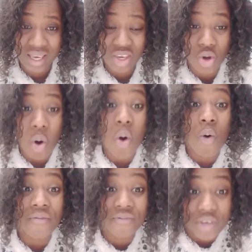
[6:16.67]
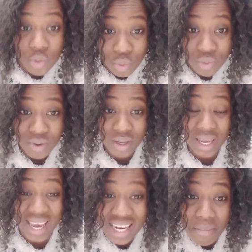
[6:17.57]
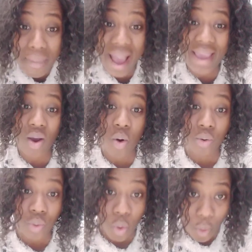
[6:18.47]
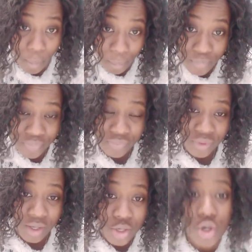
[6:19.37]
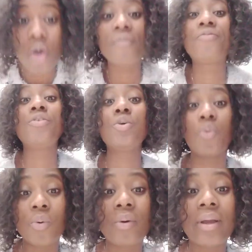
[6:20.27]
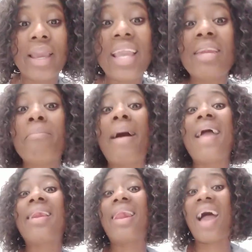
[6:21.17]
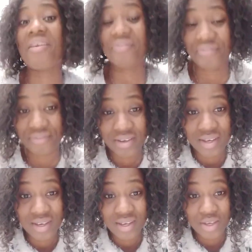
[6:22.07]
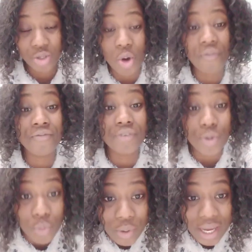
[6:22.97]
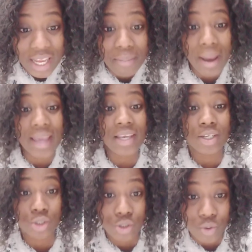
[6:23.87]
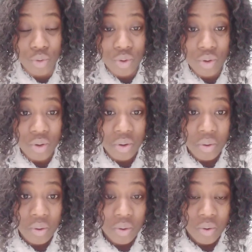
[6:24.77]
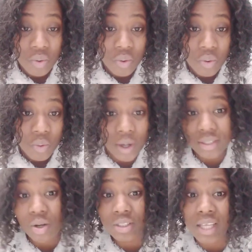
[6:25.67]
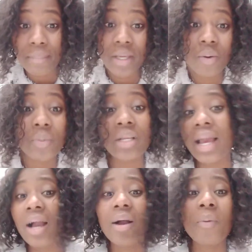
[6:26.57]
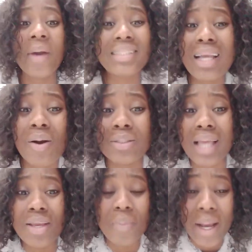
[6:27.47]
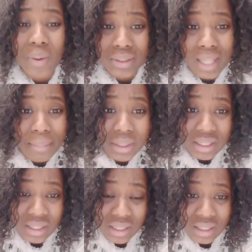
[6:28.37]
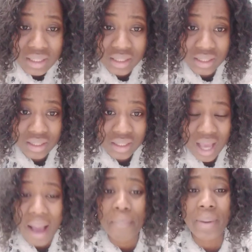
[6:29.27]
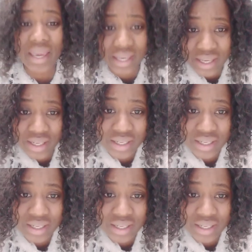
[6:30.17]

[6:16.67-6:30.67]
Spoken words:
your own view in my own home, your view in my life, your view in my issue? What concern me? What thing concern you? What concern me? I beg.